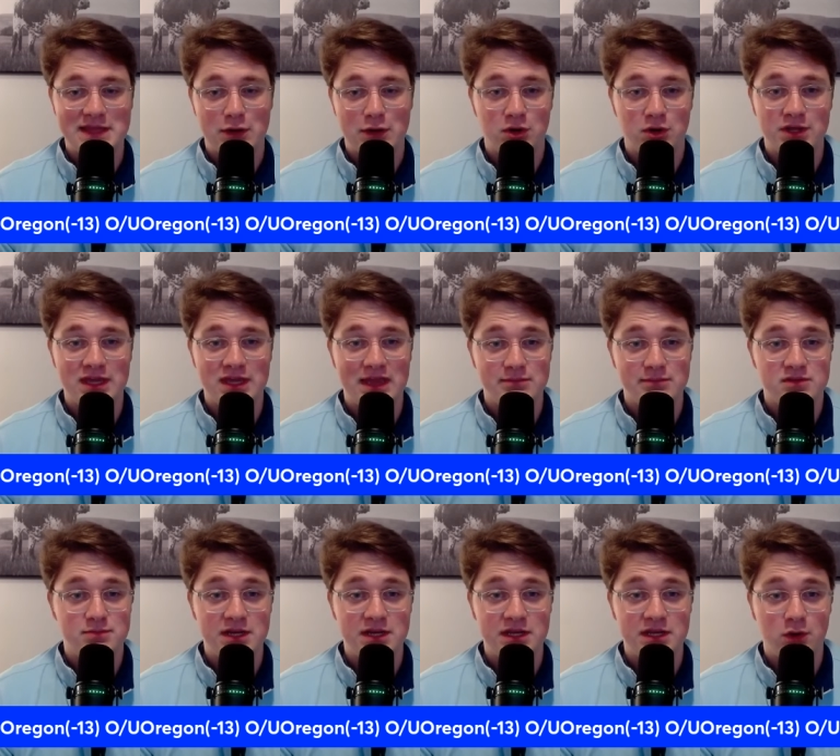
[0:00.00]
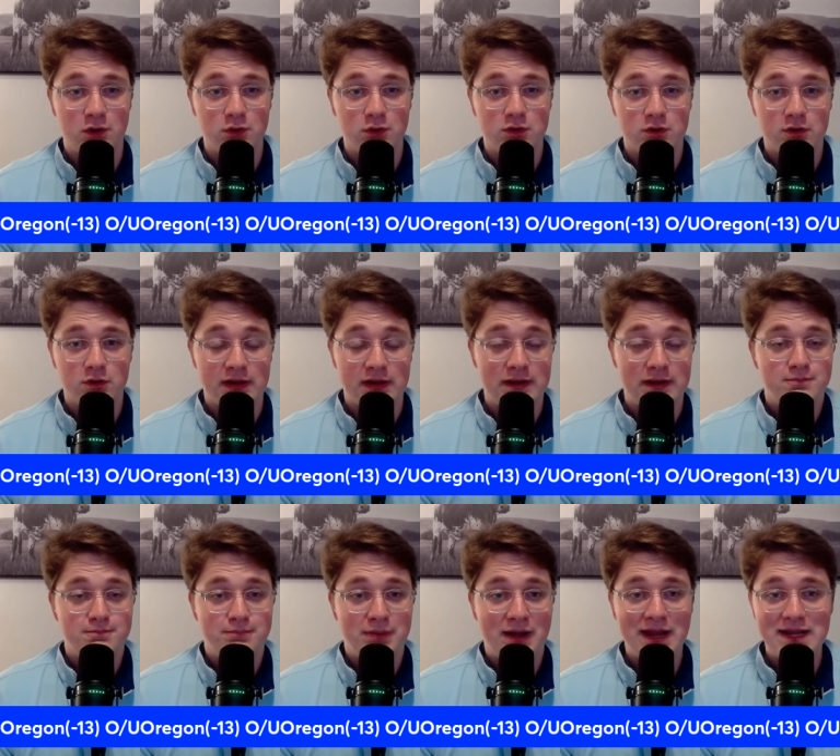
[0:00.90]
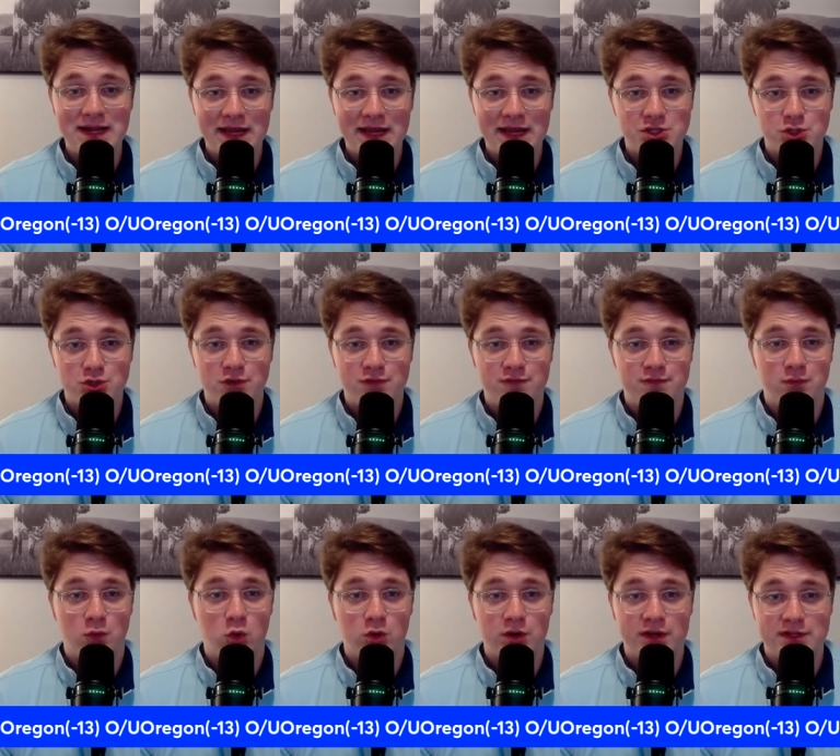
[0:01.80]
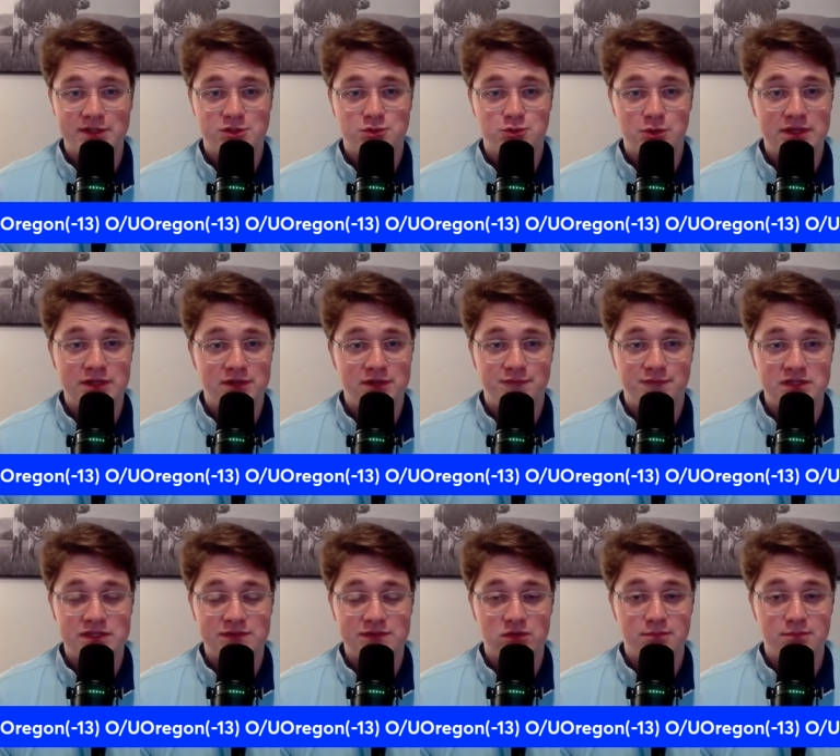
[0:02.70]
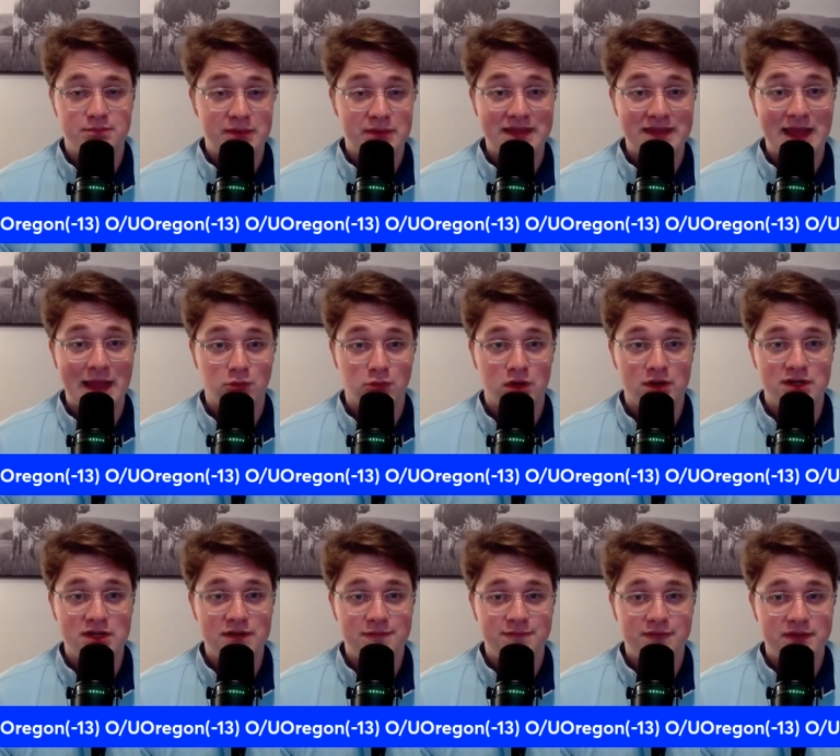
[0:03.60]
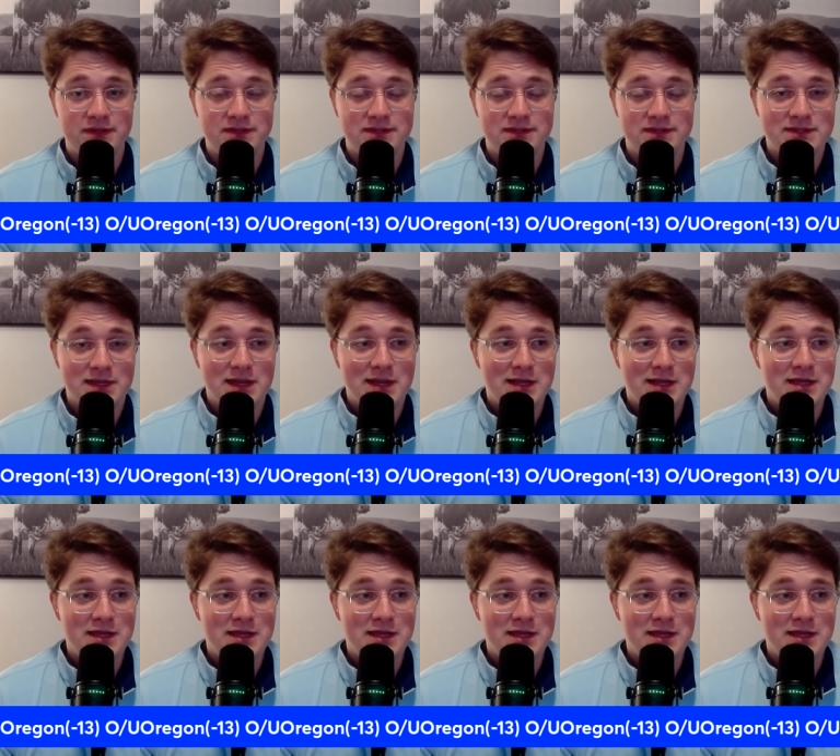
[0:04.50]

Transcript: running game is mediocre. And by nature of Oregon's strength defensively being that run defense,